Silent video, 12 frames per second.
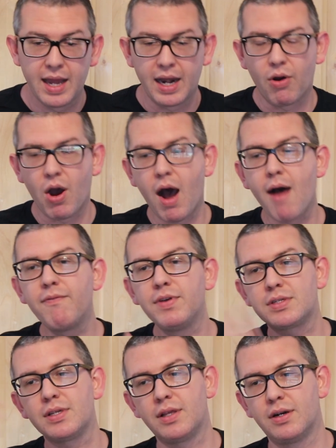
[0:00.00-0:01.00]
Now,
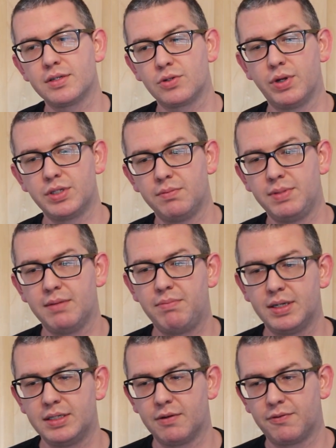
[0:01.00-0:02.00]
obviously there is going to be a
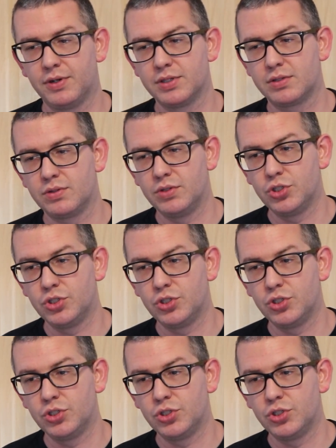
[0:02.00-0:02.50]
big difference,